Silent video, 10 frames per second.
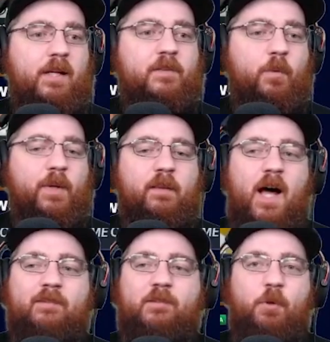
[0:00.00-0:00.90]
So we
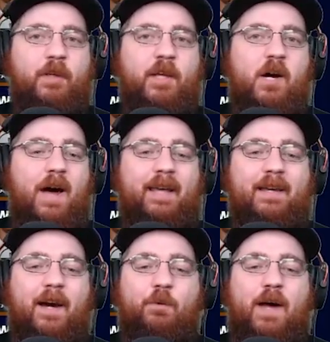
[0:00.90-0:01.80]
lost Julio. I
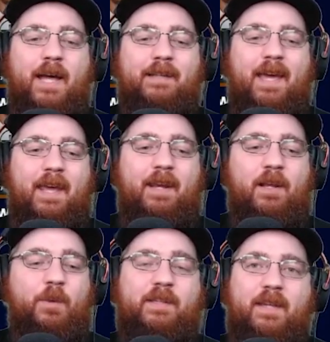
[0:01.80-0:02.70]
cut Ryan
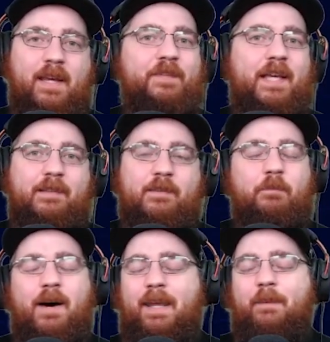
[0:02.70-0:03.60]
Tannehill. We did have to eat some
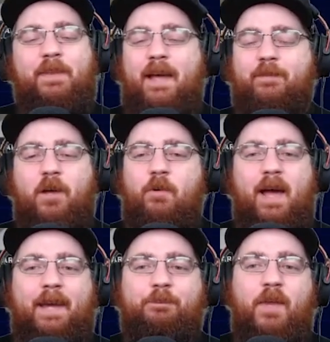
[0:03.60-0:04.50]
money, but that's all
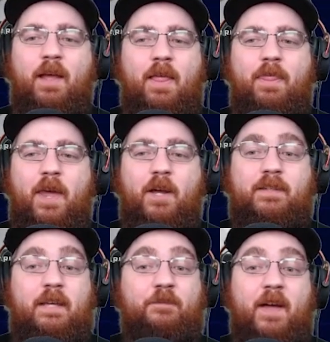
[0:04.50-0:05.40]
right. Then on
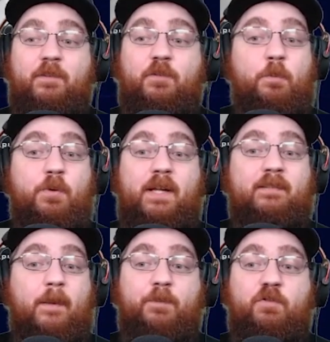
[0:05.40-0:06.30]
defense,
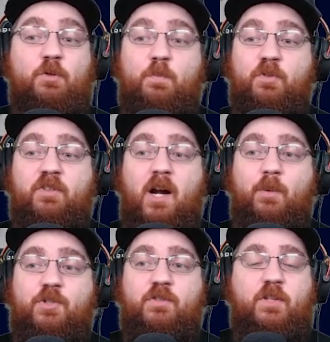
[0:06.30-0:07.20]
Dupree's up the superstar,
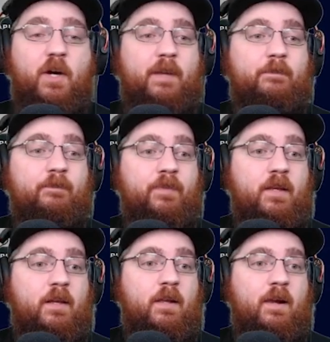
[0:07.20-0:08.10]
which is good.
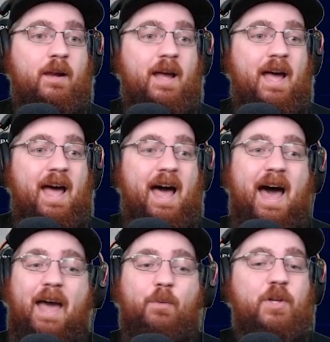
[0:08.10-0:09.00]

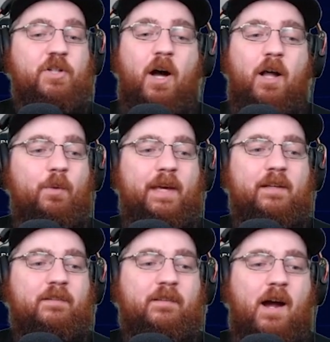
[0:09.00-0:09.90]
I wish Holloway
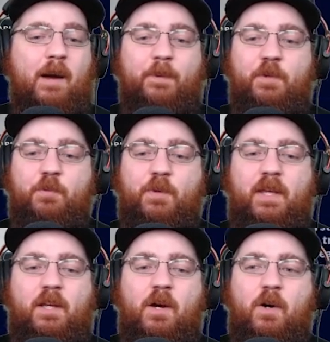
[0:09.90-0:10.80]
could start, but there's
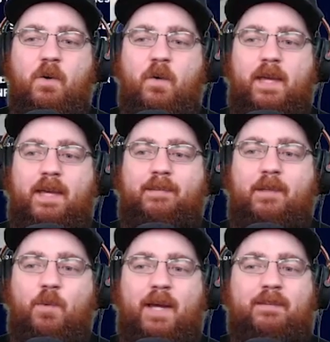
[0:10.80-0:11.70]
really no easy
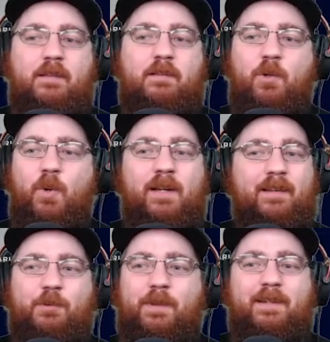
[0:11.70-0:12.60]
way to do it
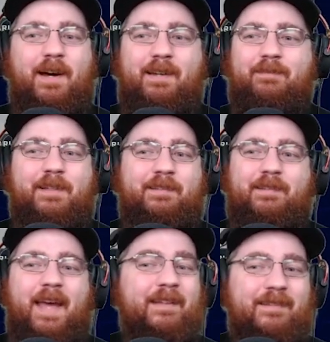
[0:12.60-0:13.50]
unless we cut
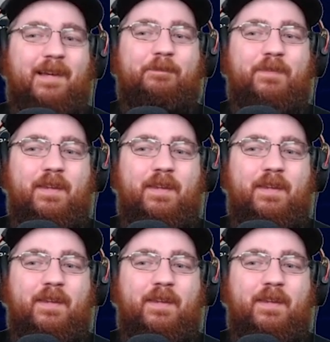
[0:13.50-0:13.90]
Costanza.